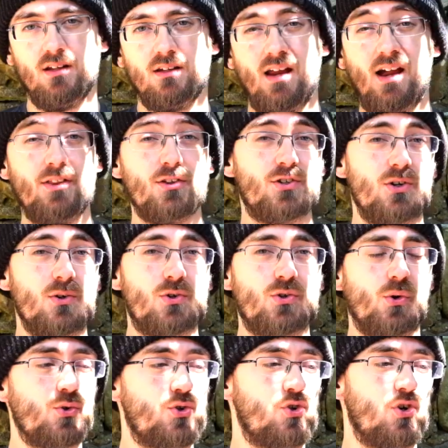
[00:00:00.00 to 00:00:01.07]
Now the two
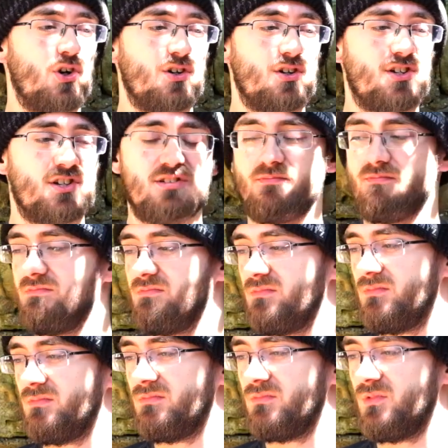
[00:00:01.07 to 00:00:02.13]
tall trucks,
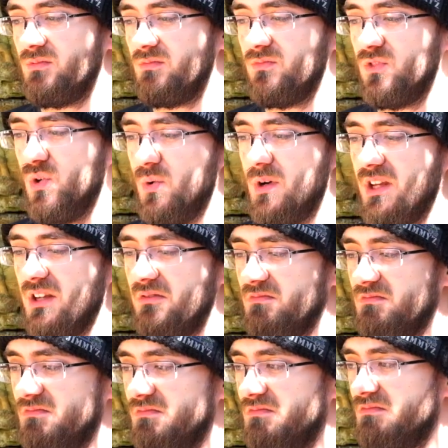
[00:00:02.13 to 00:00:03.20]
Gullwing,
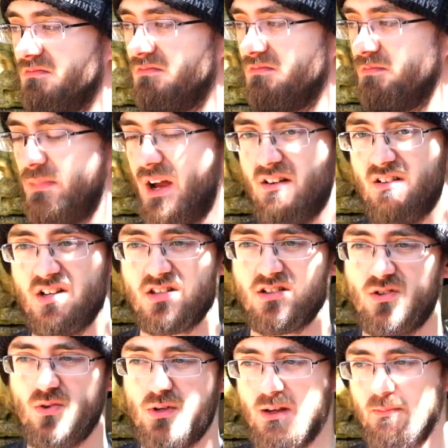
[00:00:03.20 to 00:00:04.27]
Paris,
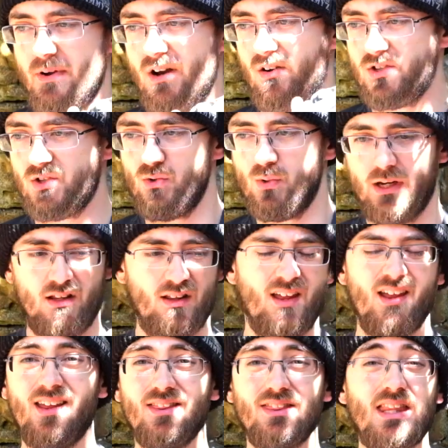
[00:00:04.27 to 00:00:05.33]
Gullwing,
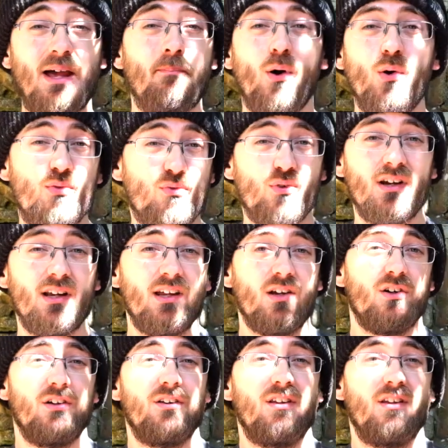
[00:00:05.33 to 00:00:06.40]
they're both really
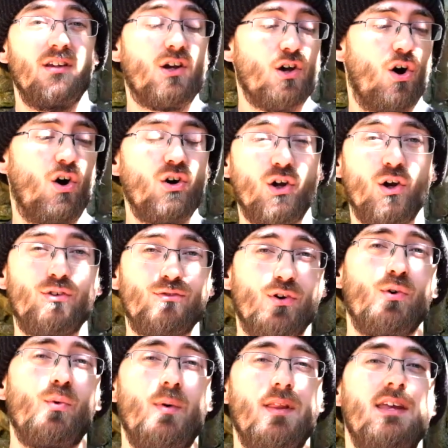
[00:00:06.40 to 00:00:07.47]
good. You can't go
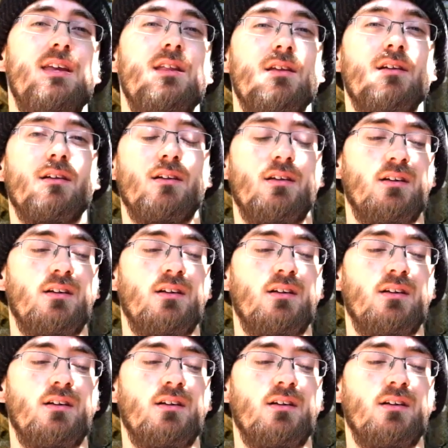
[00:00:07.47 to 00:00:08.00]
wrong with either.